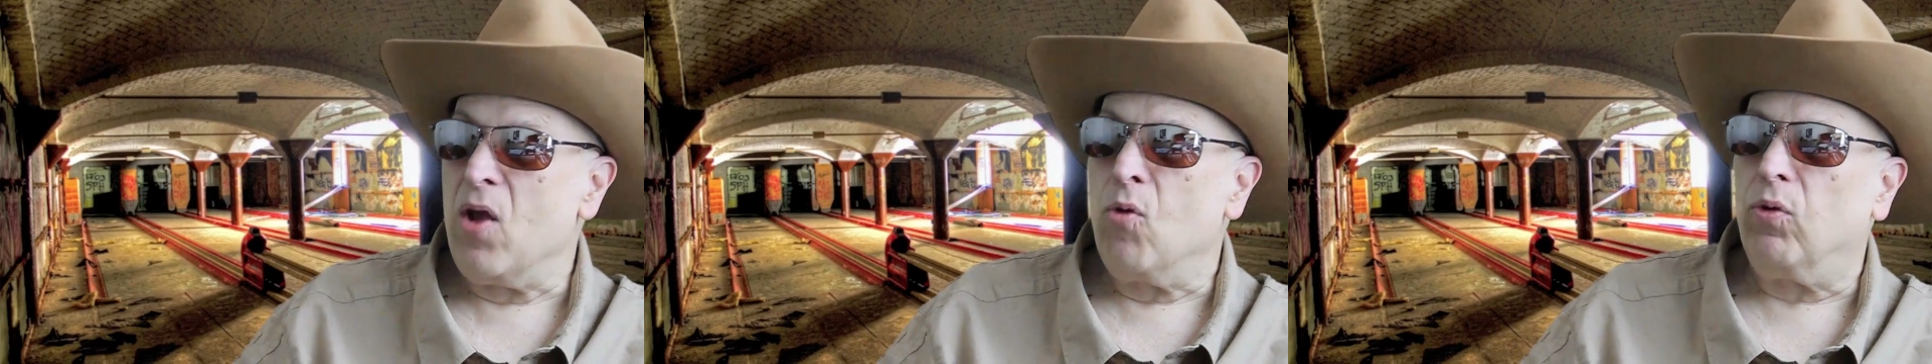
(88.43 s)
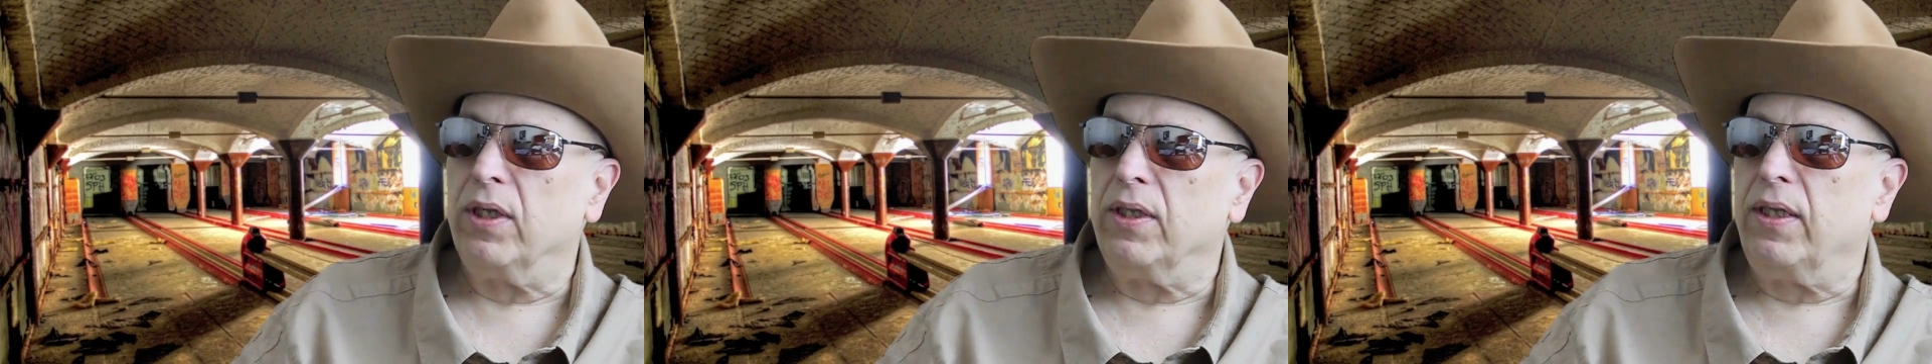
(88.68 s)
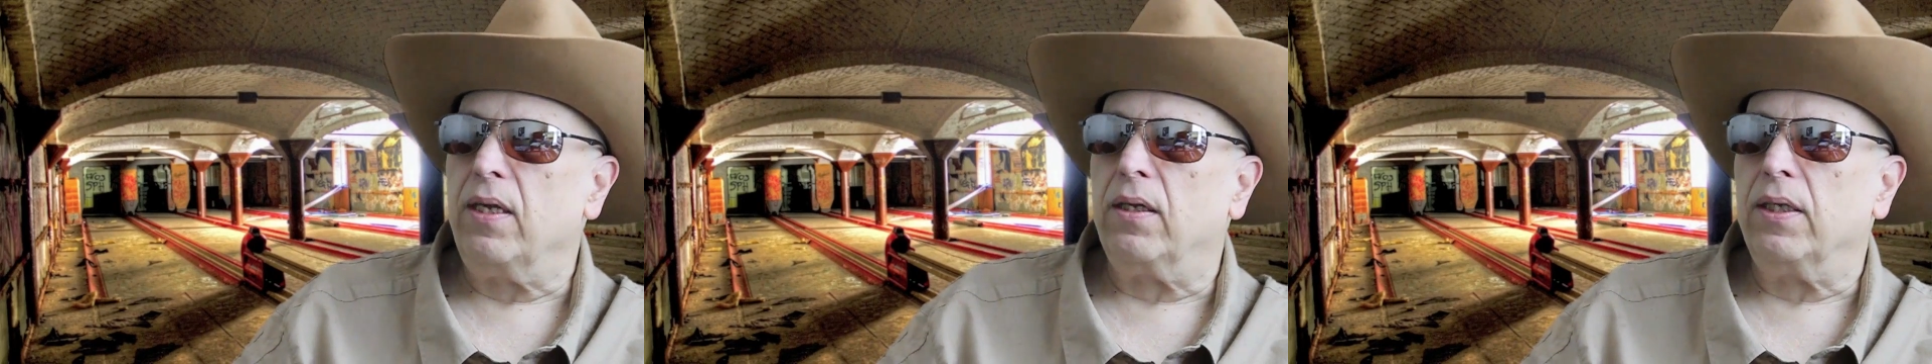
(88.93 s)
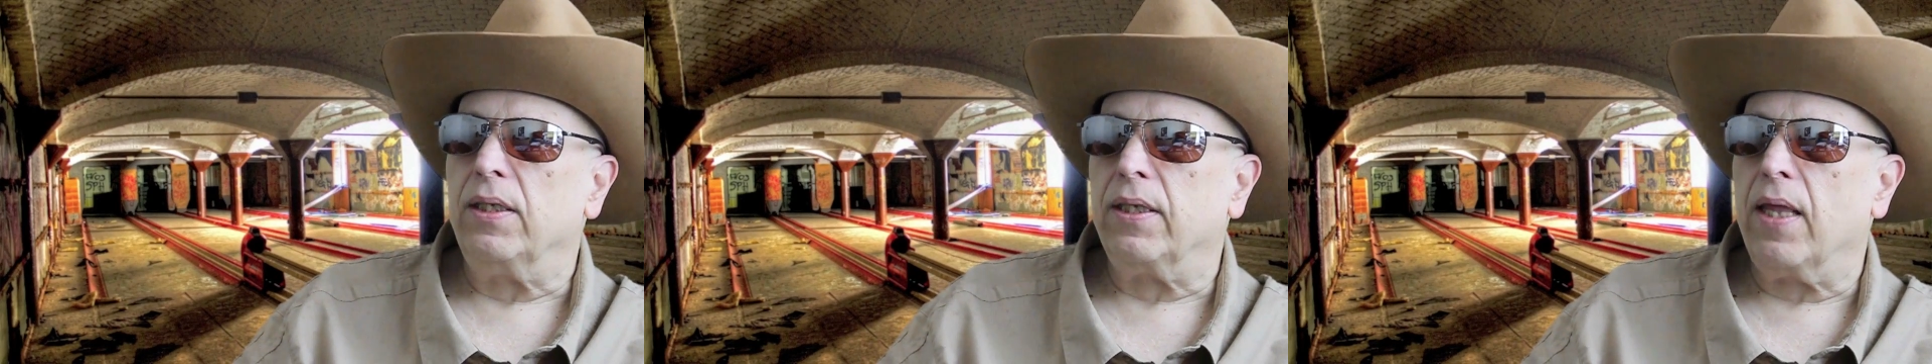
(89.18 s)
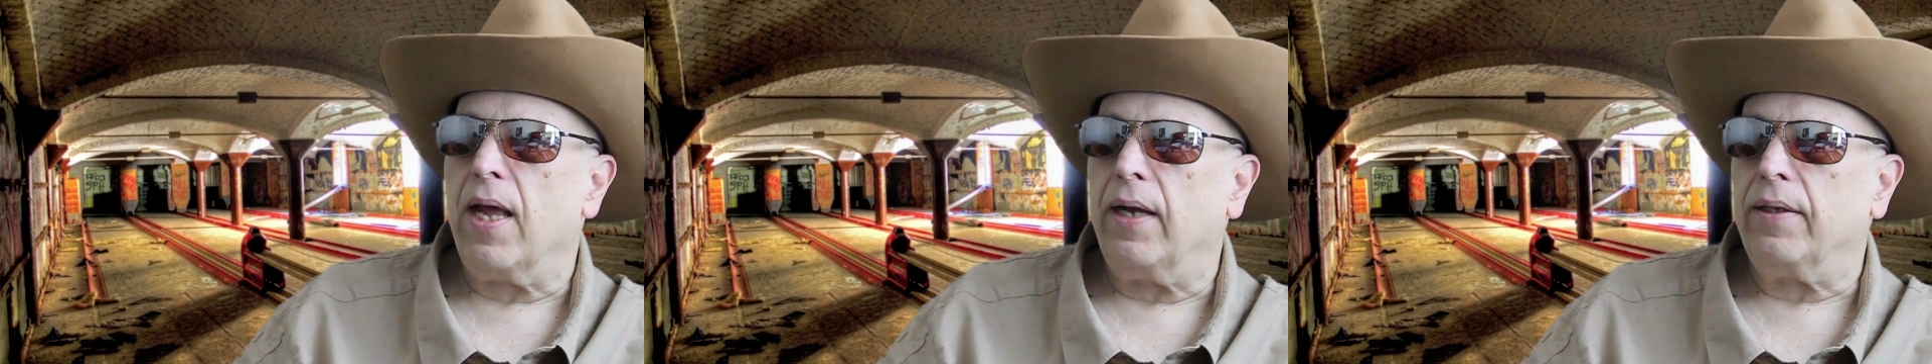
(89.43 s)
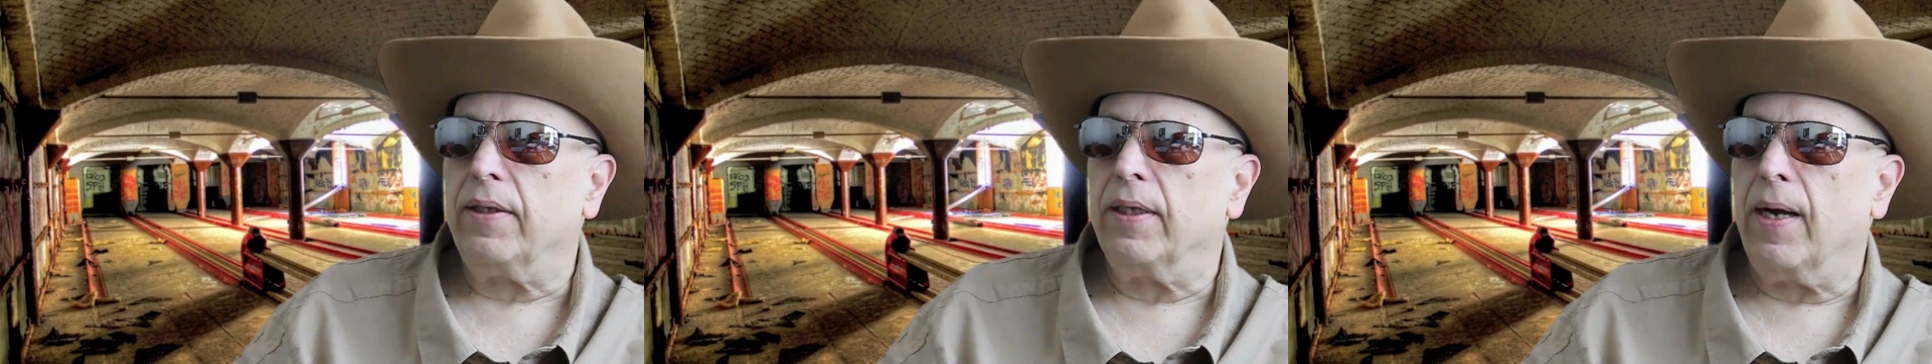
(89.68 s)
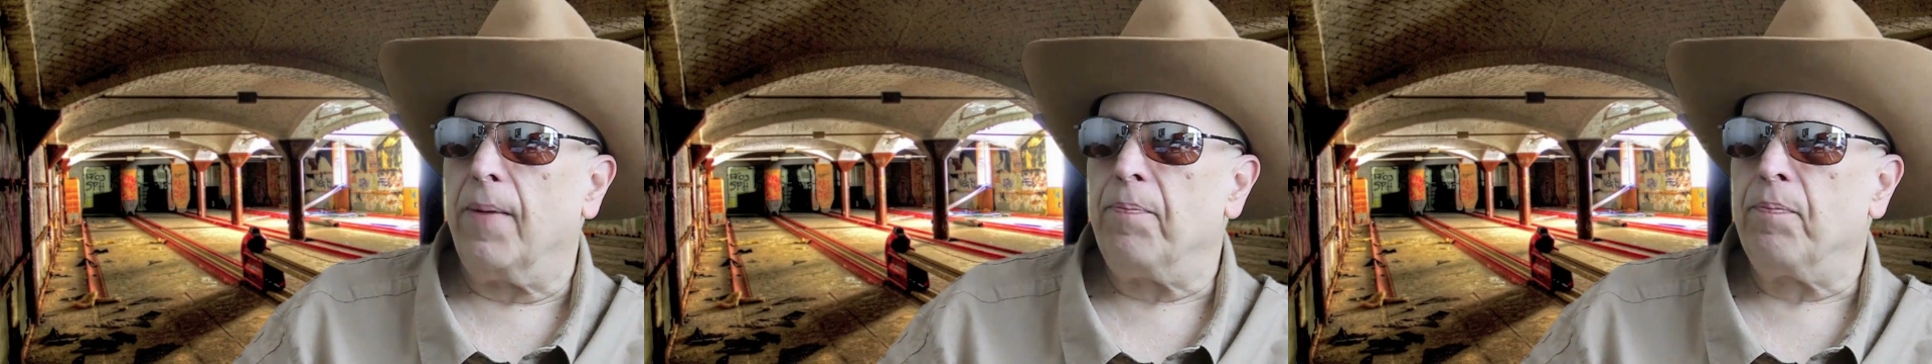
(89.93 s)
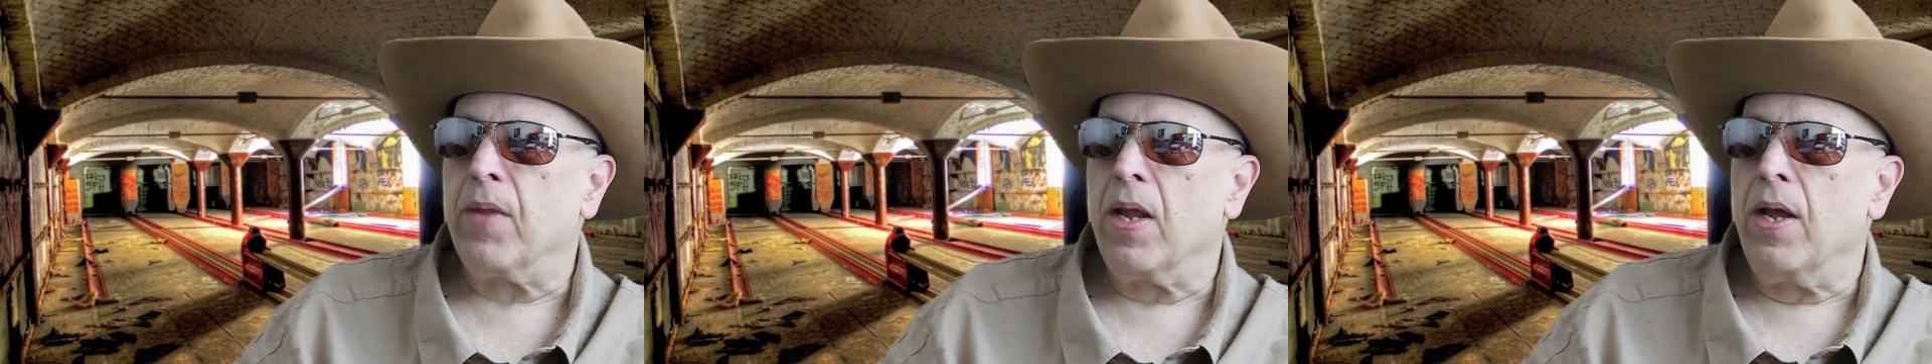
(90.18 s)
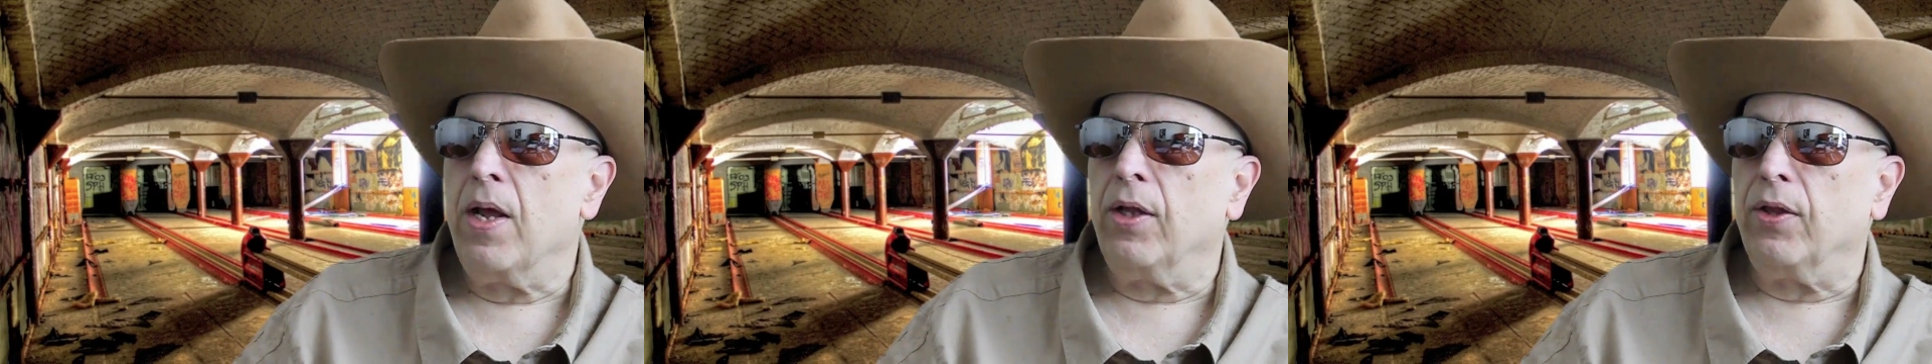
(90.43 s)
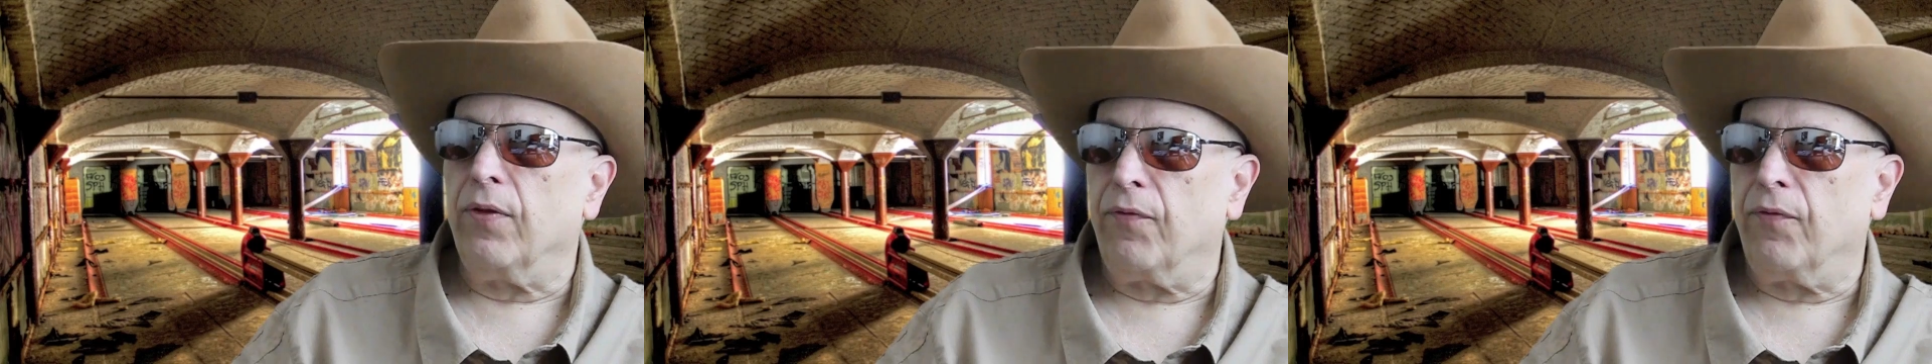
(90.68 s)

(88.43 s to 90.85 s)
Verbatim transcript: Well, the deal is that the